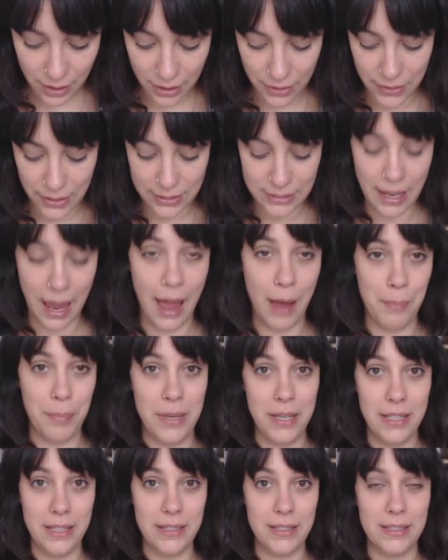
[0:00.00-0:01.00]
this
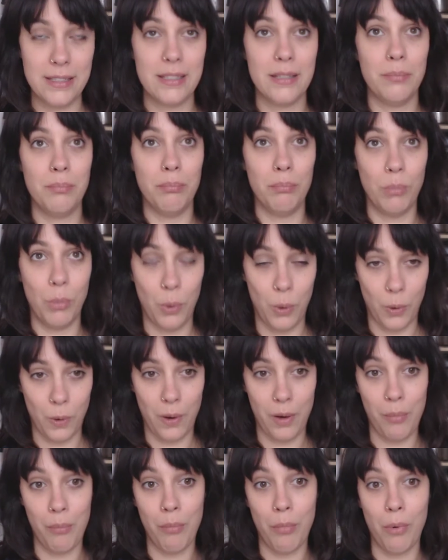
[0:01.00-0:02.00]
happens
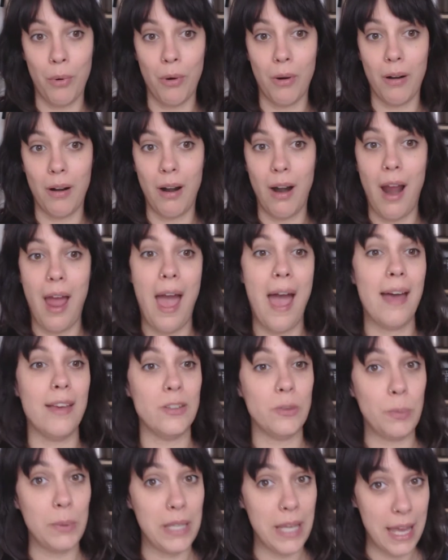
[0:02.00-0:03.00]
more and more
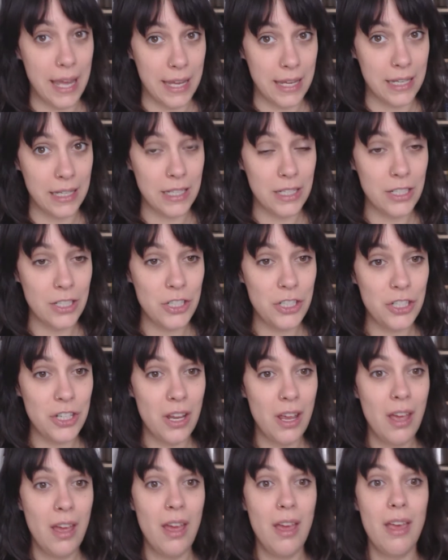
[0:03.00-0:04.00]
as we age.
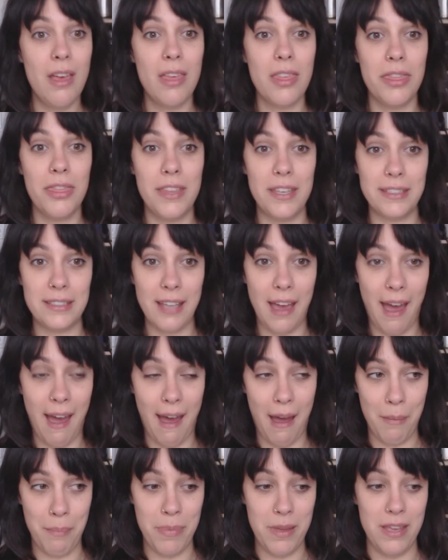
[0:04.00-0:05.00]
This
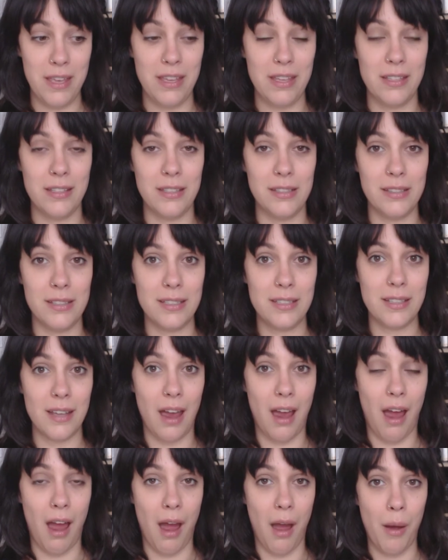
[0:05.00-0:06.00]
happens
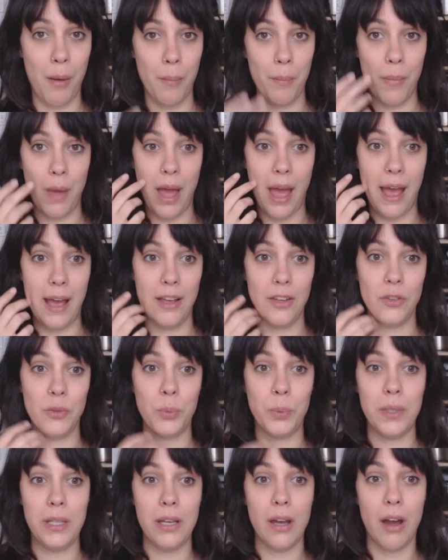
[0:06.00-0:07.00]
as
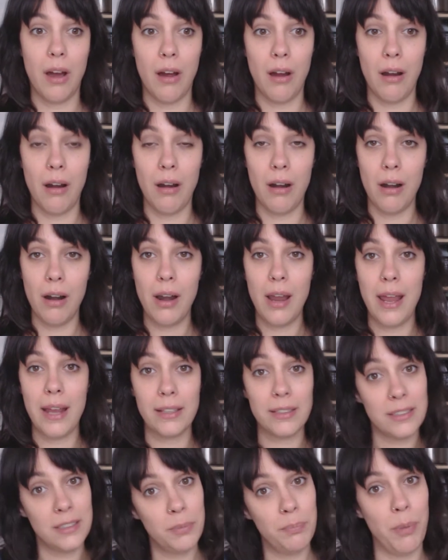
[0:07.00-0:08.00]
we are
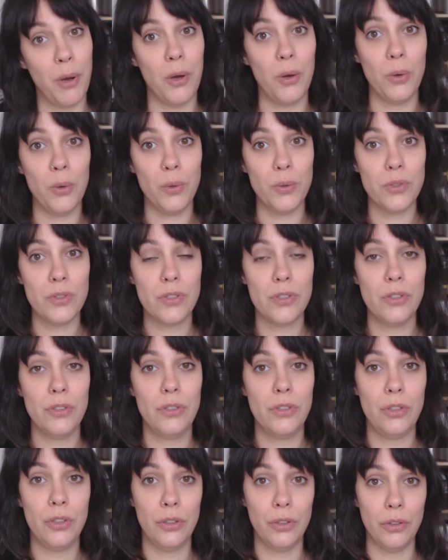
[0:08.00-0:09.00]
exposed
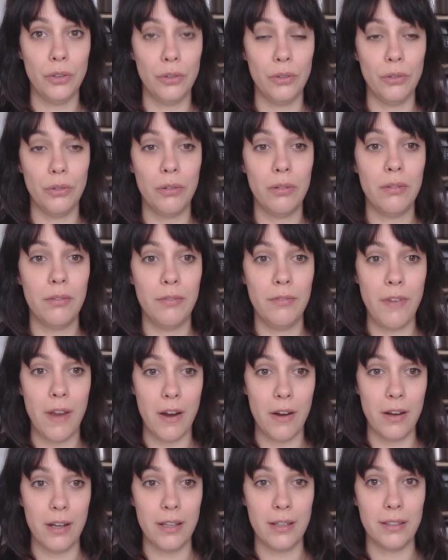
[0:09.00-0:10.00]
to
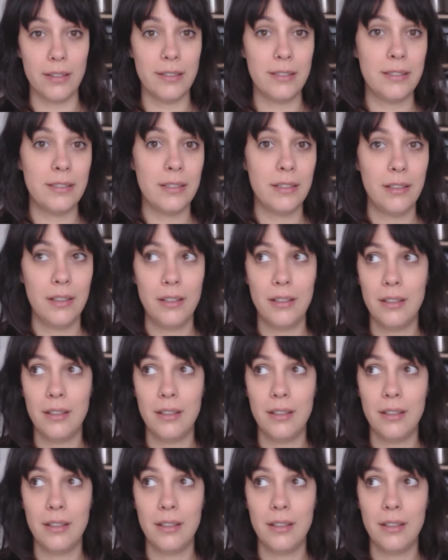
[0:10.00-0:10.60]
various